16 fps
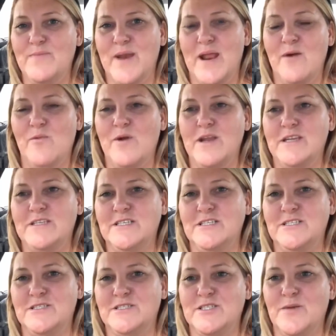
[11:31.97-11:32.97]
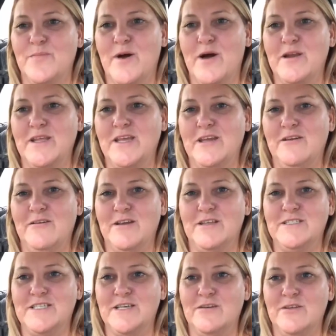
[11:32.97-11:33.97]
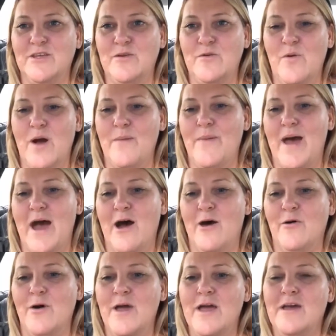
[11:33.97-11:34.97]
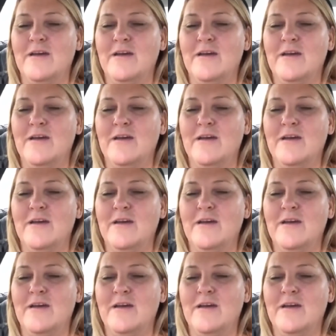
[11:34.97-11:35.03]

but I wanted to just jump on here and tell you about